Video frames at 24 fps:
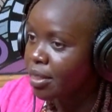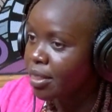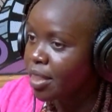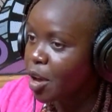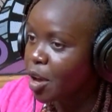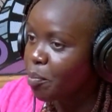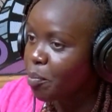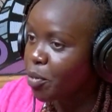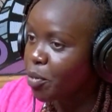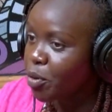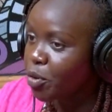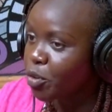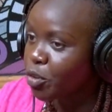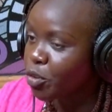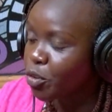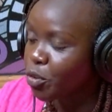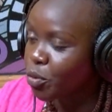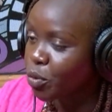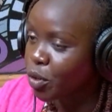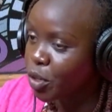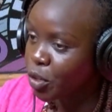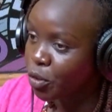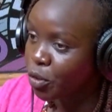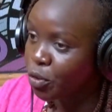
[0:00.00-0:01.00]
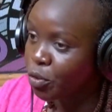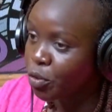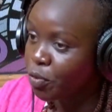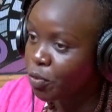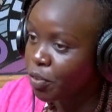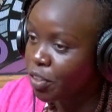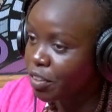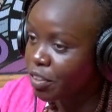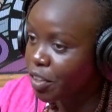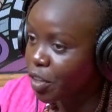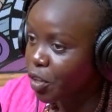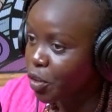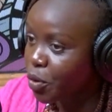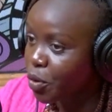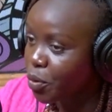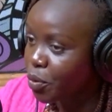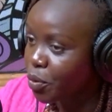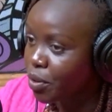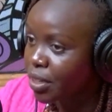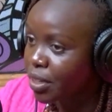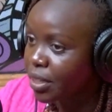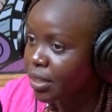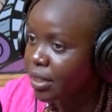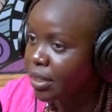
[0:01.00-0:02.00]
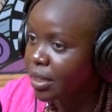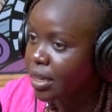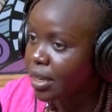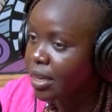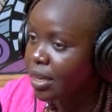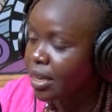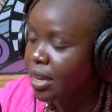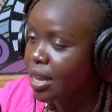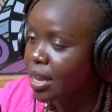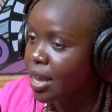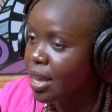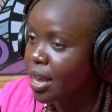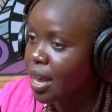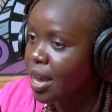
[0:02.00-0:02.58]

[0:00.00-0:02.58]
They are prone to issues of insecurity,